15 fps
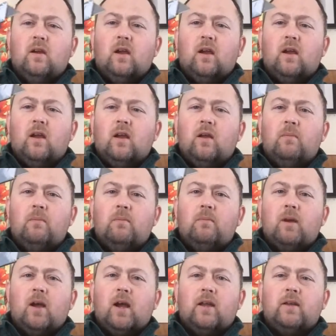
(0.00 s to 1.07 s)

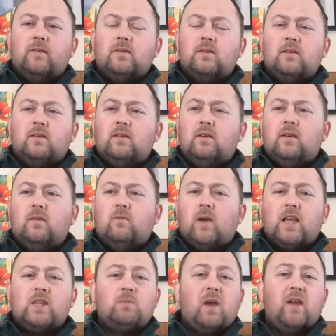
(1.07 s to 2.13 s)
and it
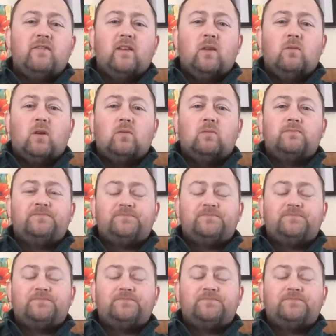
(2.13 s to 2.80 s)
works perfectly well.